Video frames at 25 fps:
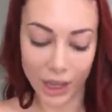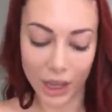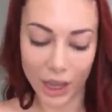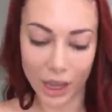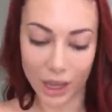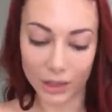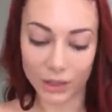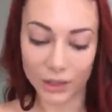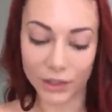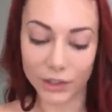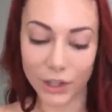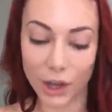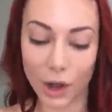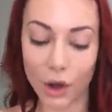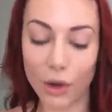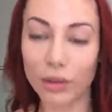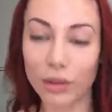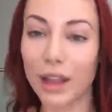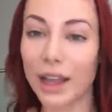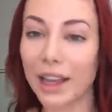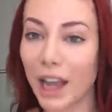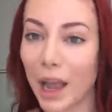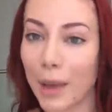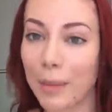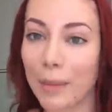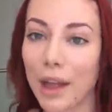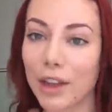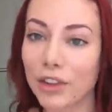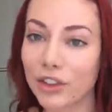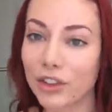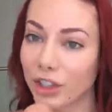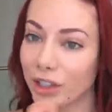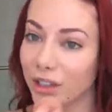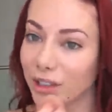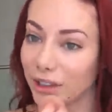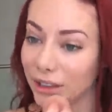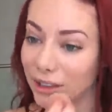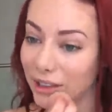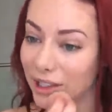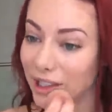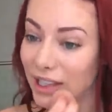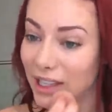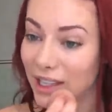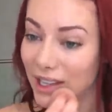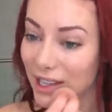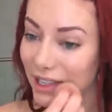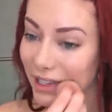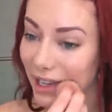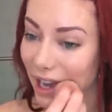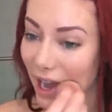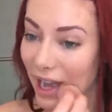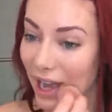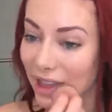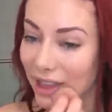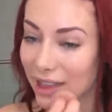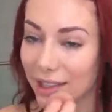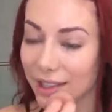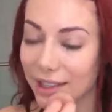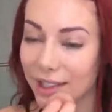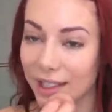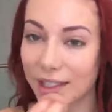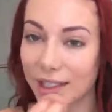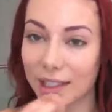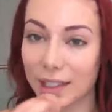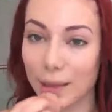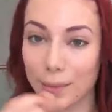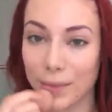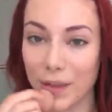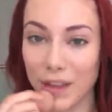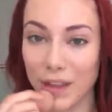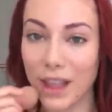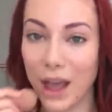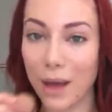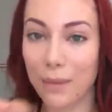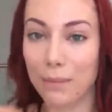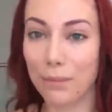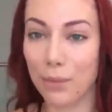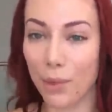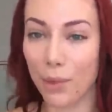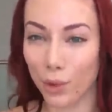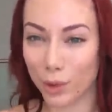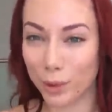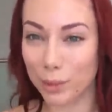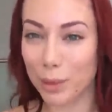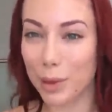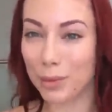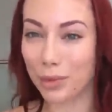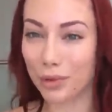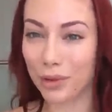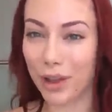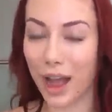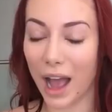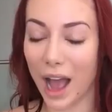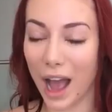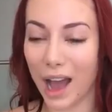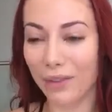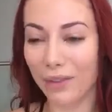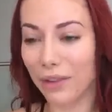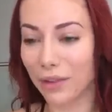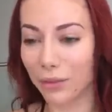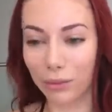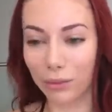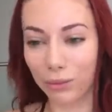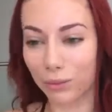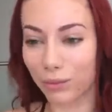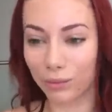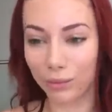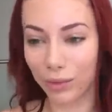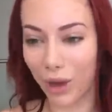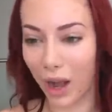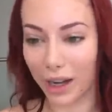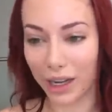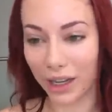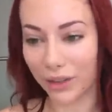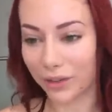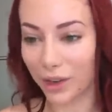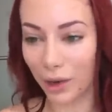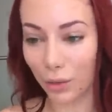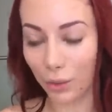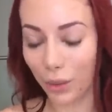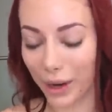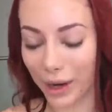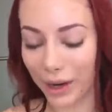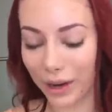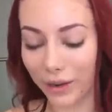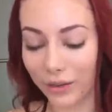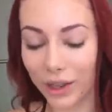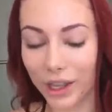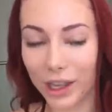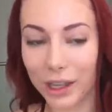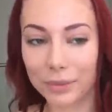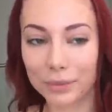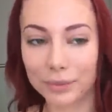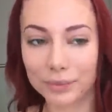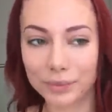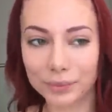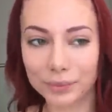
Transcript: And so, like I mentioned, leaky gut, this is something that most people have and not even aware of it.